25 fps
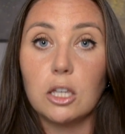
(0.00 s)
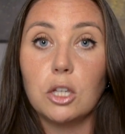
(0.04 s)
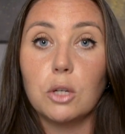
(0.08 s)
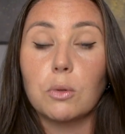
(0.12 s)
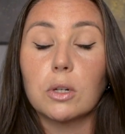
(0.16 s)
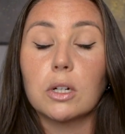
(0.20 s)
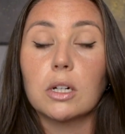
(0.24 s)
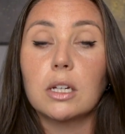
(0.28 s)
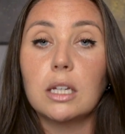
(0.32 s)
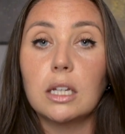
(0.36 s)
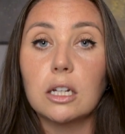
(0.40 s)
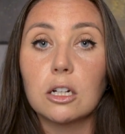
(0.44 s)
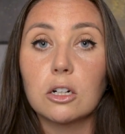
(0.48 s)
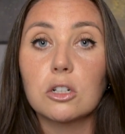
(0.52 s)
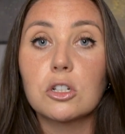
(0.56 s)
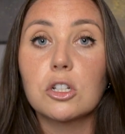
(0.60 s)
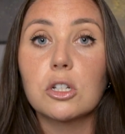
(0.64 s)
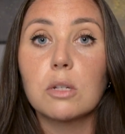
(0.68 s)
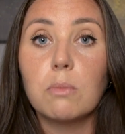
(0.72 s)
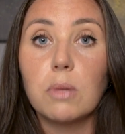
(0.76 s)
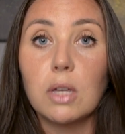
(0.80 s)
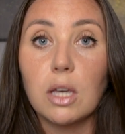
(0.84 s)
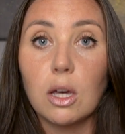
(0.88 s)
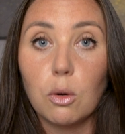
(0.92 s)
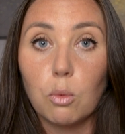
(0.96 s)
You are here to
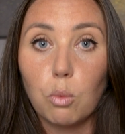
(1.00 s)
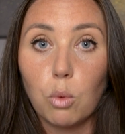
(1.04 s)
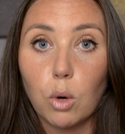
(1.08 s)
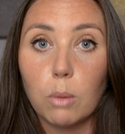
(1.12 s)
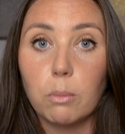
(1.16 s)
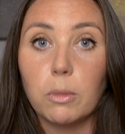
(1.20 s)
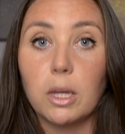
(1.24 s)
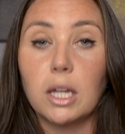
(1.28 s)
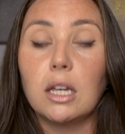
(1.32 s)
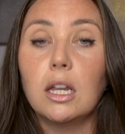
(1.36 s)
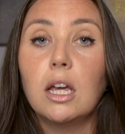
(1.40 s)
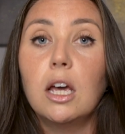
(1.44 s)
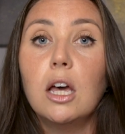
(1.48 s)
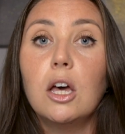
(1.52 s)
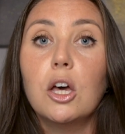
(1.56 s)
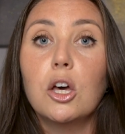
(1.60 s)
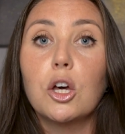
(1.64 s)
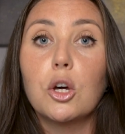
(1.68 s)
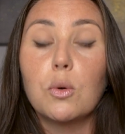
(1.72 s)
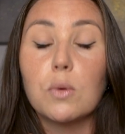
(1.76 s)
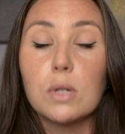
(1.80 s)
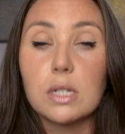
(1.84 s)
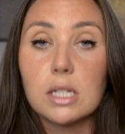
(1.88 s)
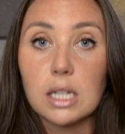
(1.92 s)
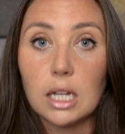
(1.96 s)
be a woman
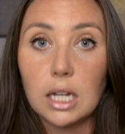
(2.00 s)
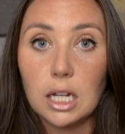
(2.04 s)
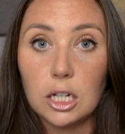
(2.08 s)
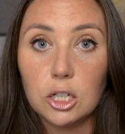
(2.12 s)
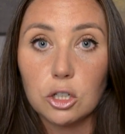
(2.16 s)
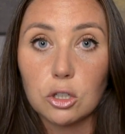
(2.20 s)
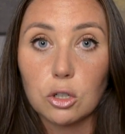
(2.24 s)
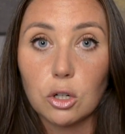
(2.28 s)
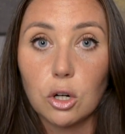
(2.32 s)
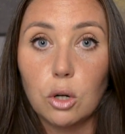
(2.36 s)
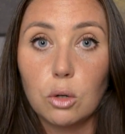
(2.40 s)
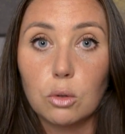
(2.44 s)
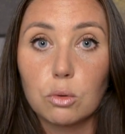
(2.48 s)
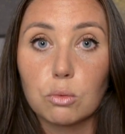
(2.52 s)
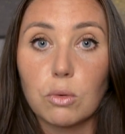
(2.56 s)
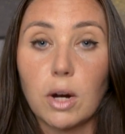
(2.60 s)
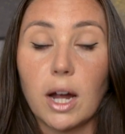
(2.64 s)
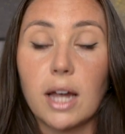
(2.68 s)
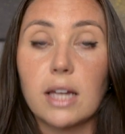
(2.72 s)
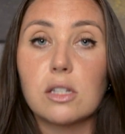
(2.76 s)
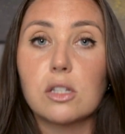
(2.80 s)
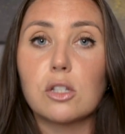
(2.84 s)
who is in your own right.